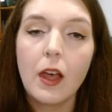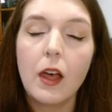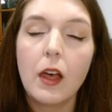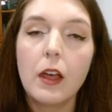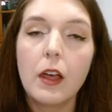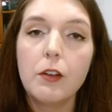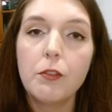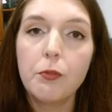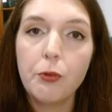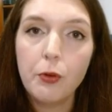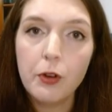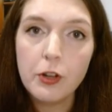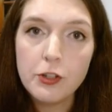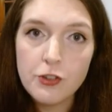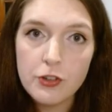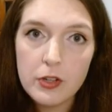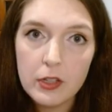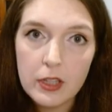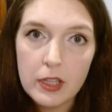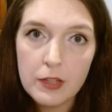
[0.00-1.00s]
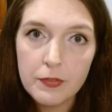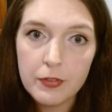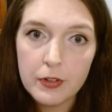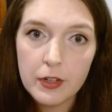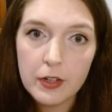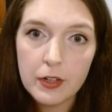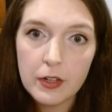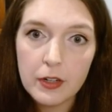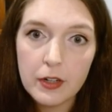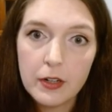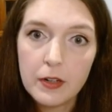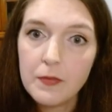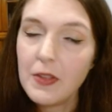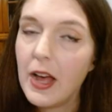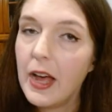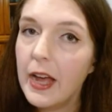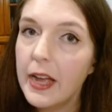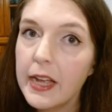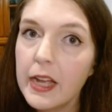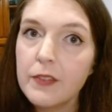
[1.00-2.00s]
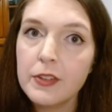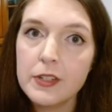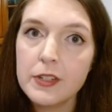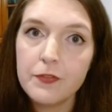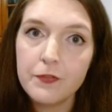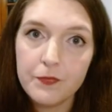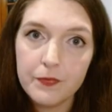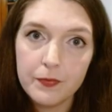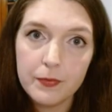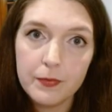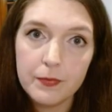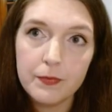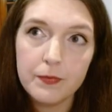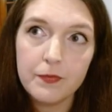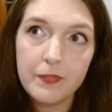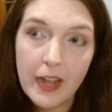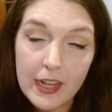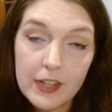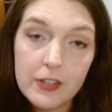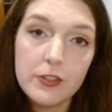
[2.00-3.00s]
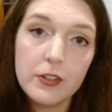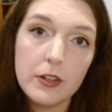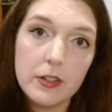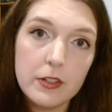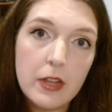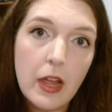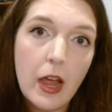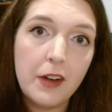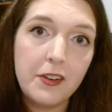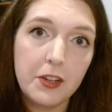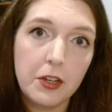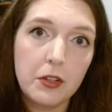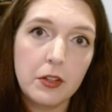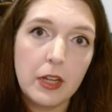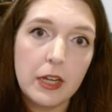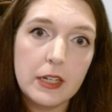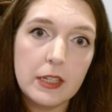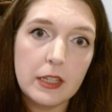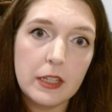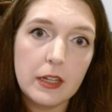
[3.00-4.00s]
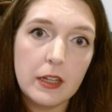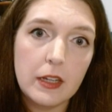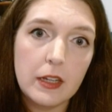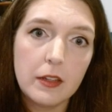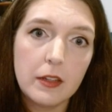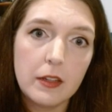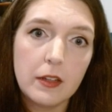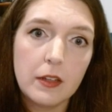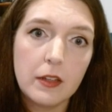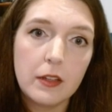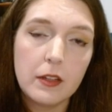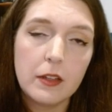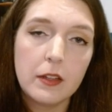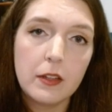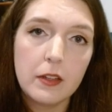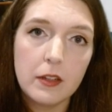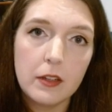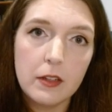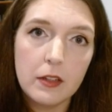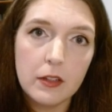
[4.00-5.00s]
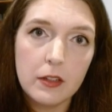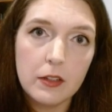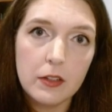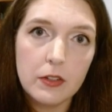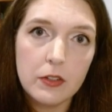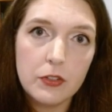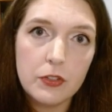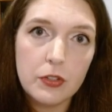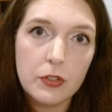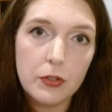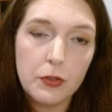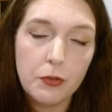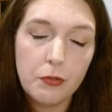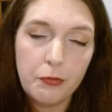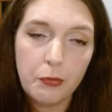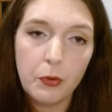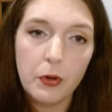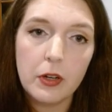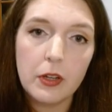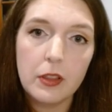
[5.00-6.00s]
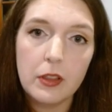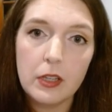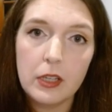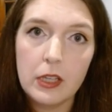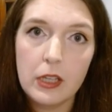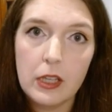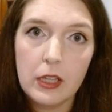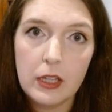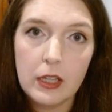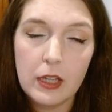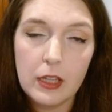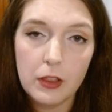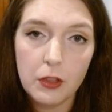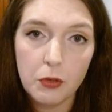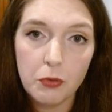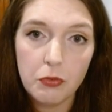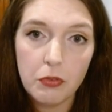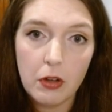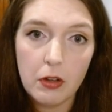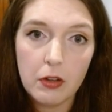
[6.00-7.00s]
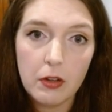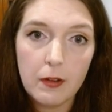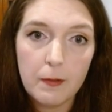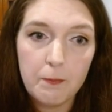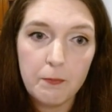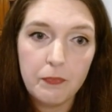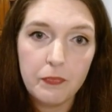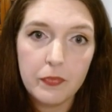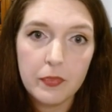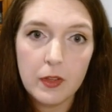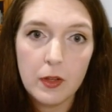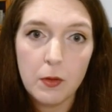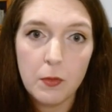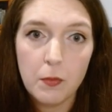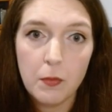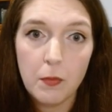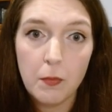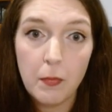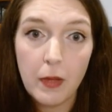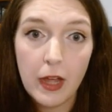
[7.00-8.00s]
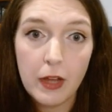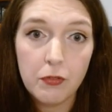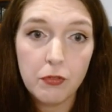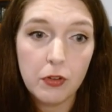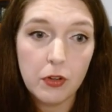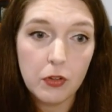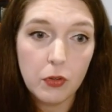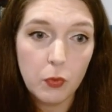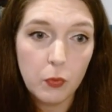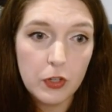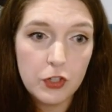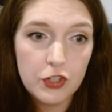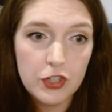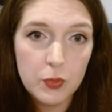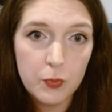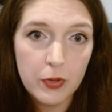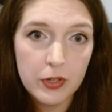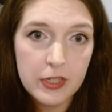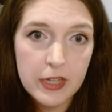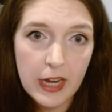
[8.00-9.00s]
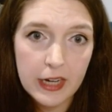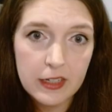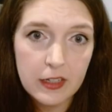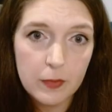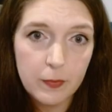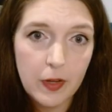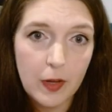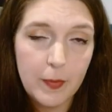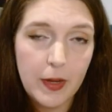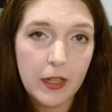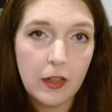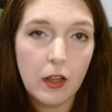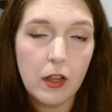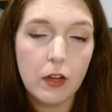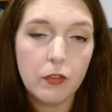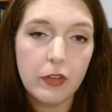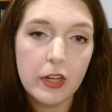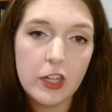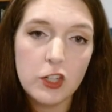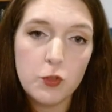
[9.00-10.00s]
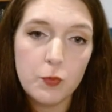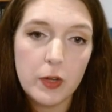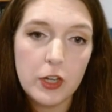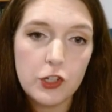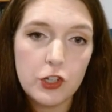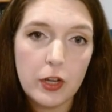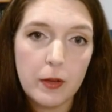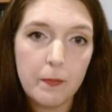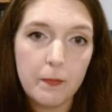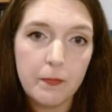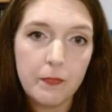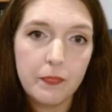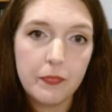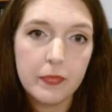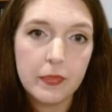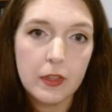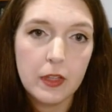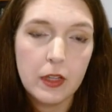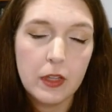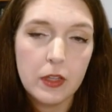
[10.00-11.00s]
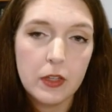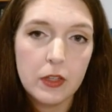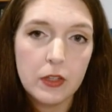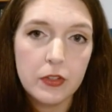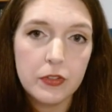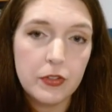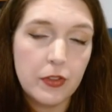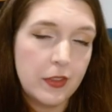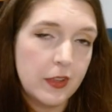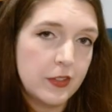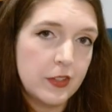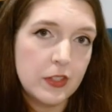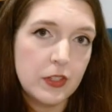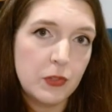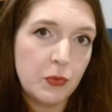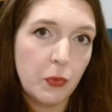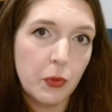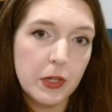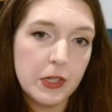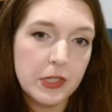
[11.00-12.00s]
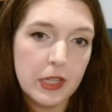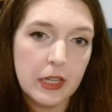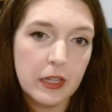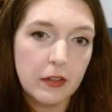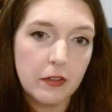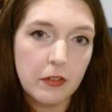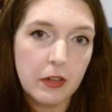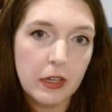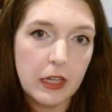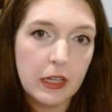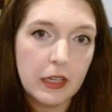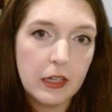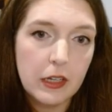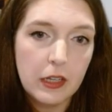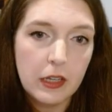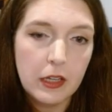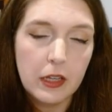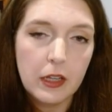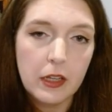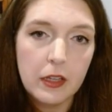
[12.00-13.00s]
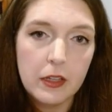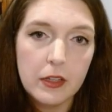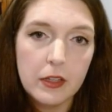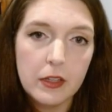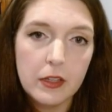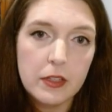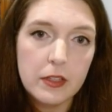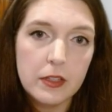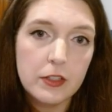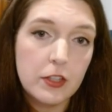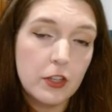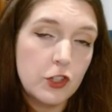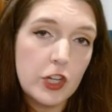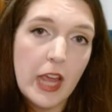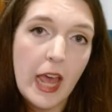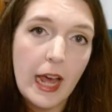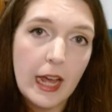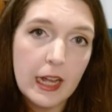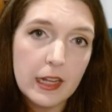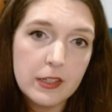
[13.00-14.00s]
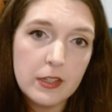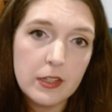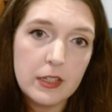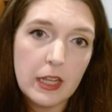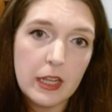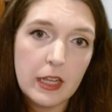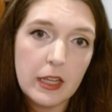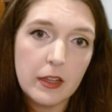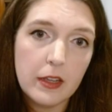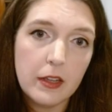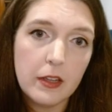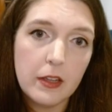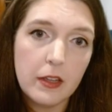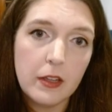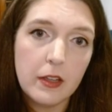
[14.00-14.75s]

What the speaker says: Unfortunately for her, I have a faster tactical idea to fork the king and the rook. My rook, which is protected by my long-range bishop. So this is forcing, right? So she has to take.